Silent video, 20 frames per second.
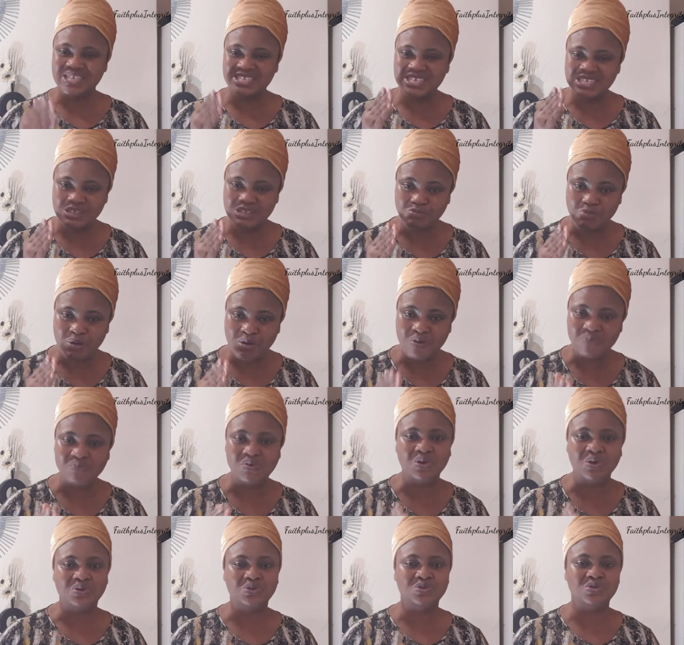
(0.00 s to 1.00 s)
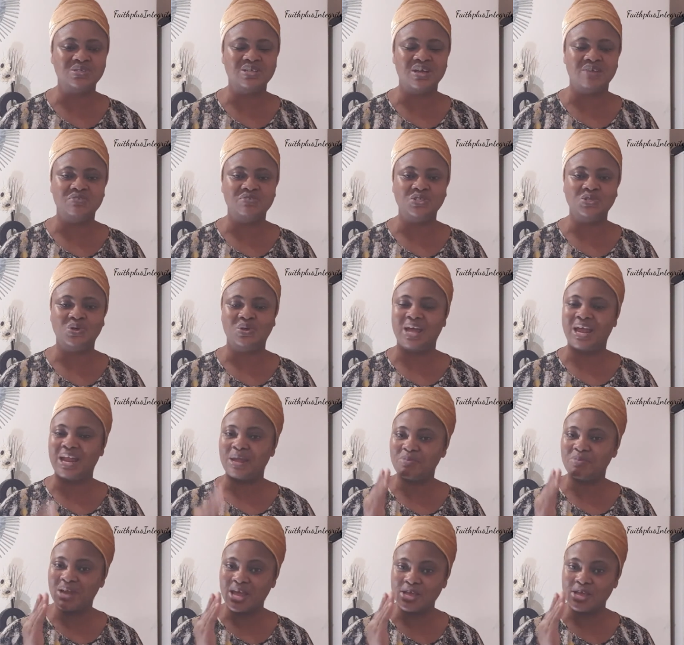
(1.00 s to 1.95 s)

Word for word: It is the power of God unto salvation. And I